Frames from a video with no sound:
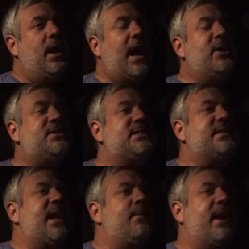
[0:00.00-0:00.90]
I used to
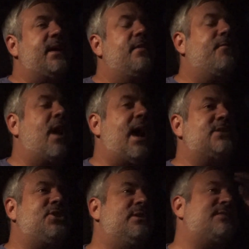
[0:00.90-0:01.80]
say to my
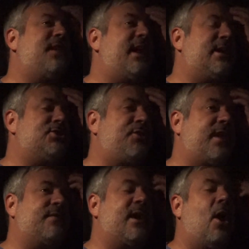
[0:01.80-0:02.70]
friends, you know, it's funny because you
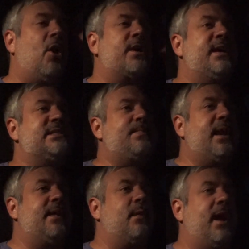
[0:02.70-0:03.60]
think of all kids
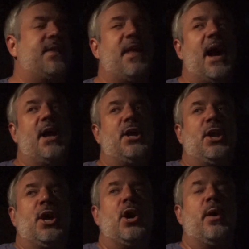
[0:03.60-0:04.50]
being like that, you
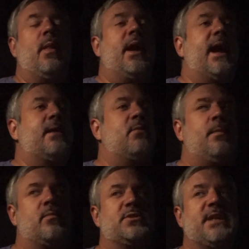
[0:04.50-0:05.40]
know, and like I can
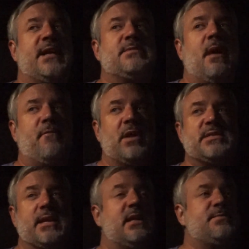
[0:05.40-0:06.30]
remember saying to my
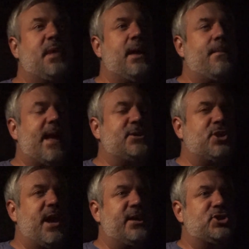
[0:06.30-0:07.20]
friends, like, let's play
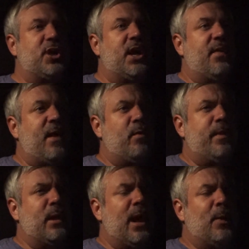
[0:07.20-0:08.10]
imagination, and they would
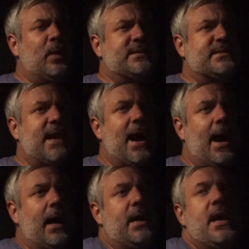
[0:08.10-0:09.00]
be like, what's
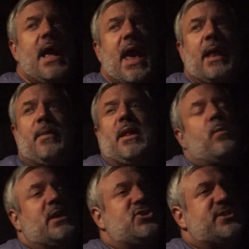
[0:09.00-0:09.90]
that? And they'd be like,
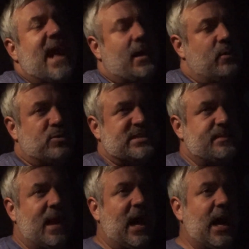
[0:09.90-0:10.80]
well, let's just act like we're
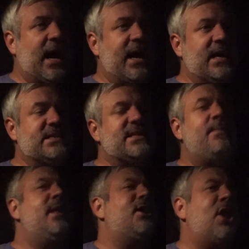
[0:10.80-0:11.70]
spies. And they'd
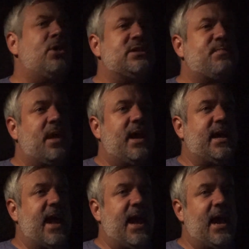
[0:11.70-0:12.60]
be like, no, let's play a
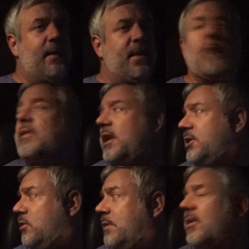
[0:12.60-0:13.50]
game. And I'd be like,
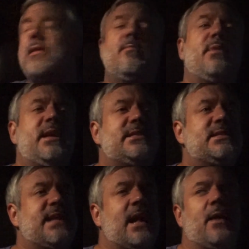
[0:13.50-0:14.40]
no, come on, please,
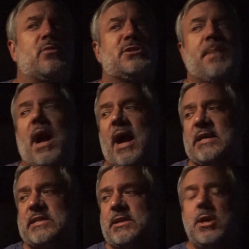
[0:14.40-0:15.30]
let's act like we're
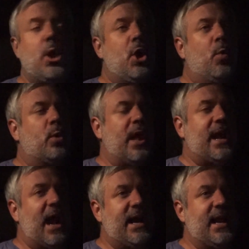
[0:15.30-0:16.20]
spies, and we're like
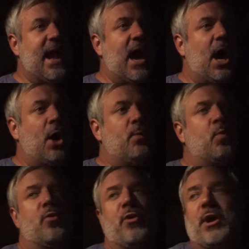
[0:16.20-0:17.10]
hiding out,
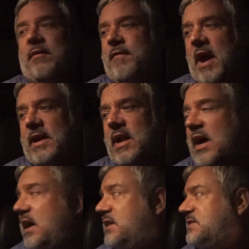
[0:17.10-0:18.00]
and they're gonna find
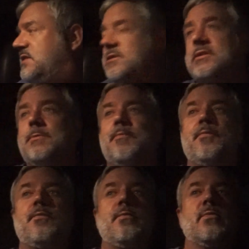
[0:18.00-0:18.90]
us. And
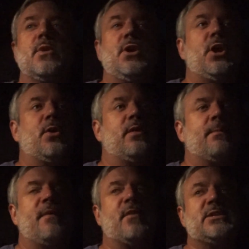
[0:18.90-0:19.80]
you know, like
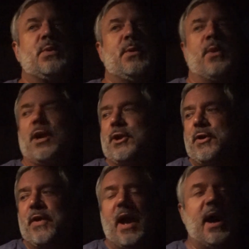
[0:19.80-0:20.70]
my friends wouldn't want to
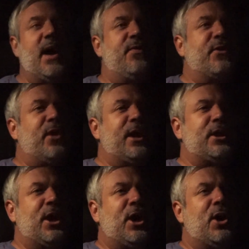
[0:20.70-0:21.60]
do that. They're like,
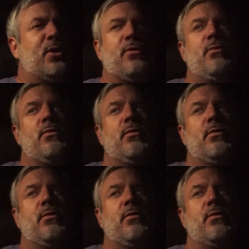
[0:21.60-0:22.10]
no.